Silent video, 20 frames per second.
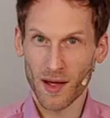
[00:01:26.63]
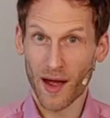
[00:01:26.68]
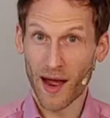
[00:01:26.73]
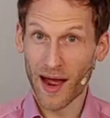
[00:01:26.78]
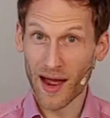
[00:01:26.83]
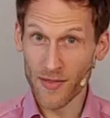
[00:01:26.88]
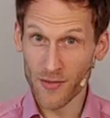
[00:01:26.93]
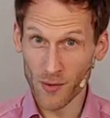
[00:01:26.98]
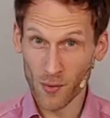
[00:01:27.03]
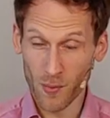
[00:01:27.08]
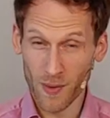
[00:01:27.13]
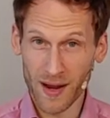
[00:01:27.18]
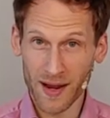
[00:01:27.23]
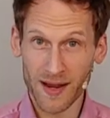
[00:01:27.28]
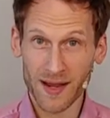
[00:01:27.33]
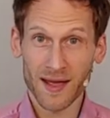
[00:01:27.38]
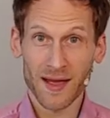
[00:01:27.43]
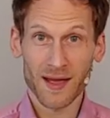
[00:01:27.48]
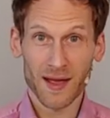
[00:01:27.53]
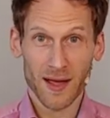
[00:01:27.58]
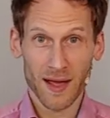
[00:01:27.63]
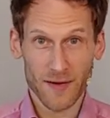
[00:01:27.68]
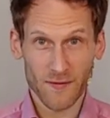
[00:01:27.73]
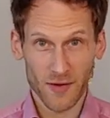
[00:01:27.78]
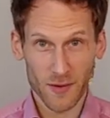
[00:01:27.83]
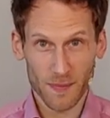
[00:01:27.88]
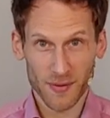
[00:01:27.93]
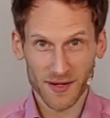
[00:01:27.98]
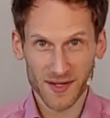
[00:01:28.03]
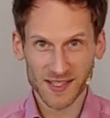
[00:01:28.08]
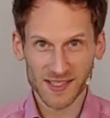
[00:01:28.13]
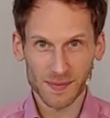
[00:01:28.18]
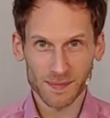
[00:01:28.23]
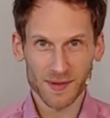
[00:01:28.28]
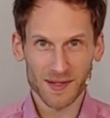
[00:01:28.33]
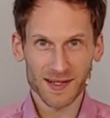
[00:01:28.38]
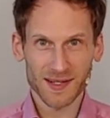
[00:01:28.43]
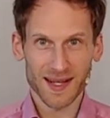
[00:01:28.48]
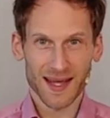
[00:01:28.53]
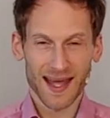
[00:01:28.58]
Either way, every
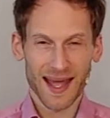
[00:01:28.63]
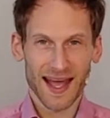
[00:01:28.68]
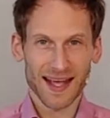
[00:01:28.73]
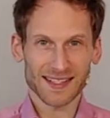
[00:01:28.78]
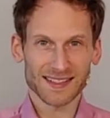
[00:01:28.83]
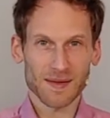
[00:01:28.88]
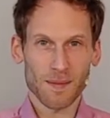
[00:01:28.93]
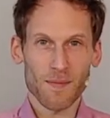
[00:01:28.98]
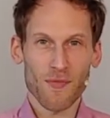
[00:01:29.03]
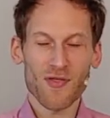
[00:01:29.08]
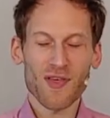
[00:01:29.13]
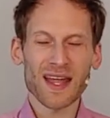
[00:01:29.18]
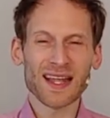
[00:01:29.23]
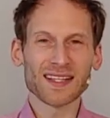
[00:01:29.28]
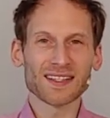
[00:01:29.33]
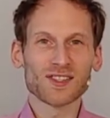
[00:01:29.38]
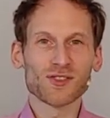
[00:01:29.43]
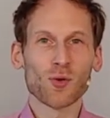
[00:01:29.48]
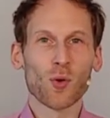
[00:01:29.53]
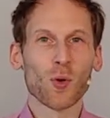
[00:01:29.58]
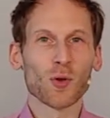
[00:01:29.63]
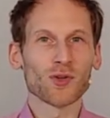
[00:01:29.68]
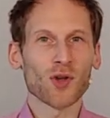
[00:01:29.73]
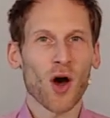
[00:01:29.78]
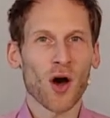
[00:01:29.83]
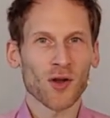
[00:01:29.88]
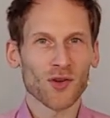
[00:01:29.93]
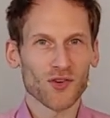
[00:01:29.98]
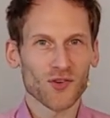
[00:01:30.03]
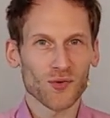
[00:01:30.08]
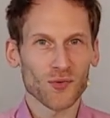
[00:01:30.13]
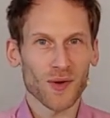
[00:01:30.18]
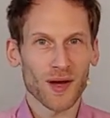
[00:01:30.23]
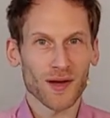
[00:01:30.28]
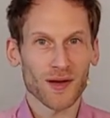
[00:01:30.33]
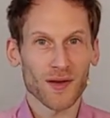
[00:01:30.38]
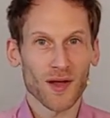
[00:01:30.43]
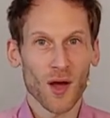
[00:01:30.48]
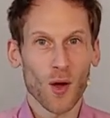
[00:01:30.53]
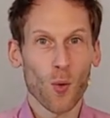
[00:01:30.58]
participant has some things to hold on to
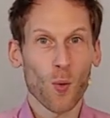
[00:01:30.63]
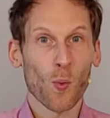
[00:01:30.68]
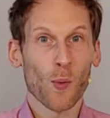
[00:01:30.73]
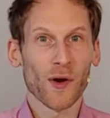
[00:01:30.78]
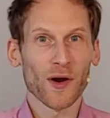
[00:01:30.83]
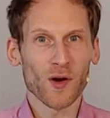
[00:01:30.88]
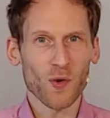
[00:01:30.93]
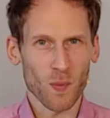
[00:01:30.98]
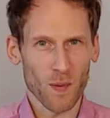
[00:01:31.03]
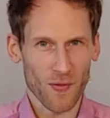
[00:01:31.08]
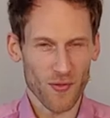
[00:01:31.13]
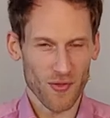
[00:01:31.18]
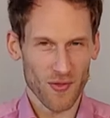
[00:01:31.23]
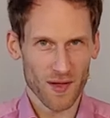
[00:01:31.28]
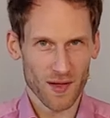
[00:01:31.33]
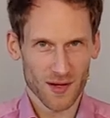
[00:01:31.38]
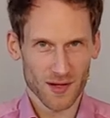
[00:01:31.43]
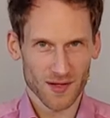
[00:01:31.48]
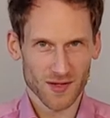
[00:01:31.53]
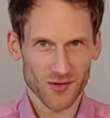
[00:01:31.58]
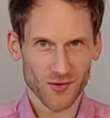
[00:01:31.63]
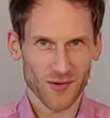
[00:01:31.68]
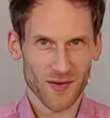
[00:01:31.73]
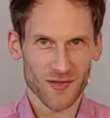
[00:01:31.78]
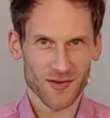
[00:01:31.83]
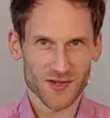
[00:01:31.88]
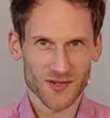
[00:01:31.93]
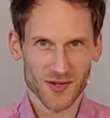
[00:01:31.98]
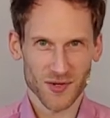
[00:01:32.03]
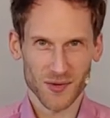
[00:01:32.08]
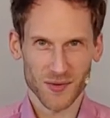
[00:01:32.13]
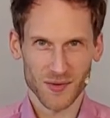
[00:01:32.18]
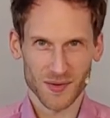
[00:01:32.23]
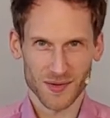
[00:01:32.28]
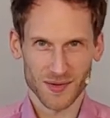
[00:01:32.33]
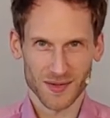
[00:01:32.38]
and work with during the show.